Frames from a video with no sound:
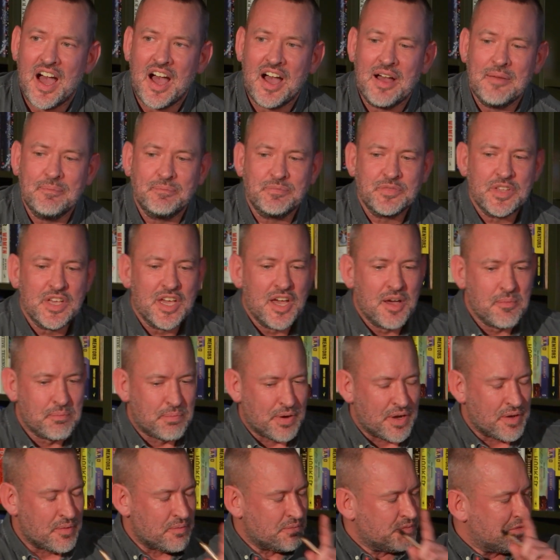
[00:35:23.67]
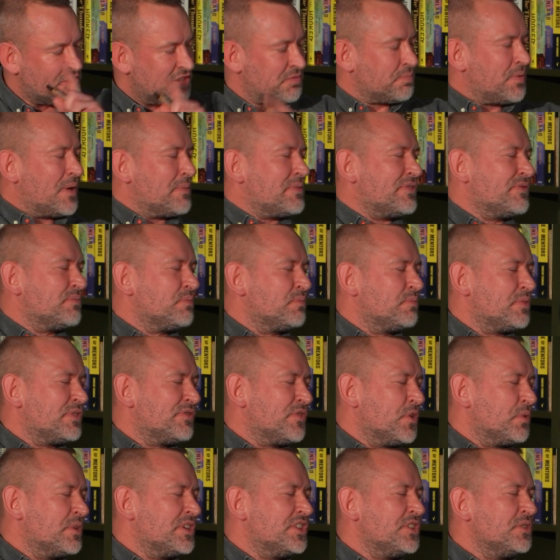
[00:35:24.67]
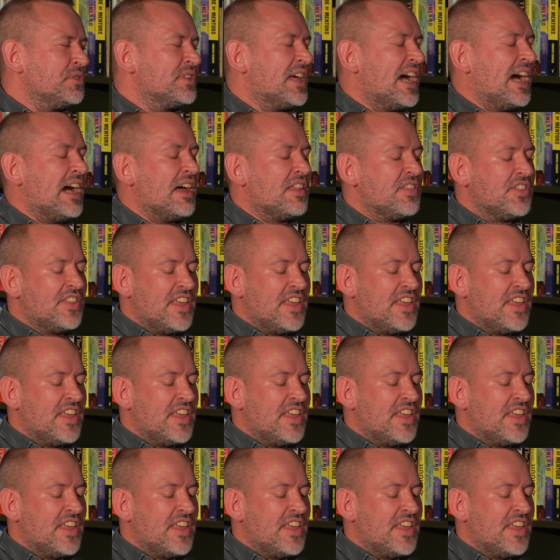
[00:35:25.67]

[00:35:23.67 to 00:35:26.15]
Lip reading: But just before we do that,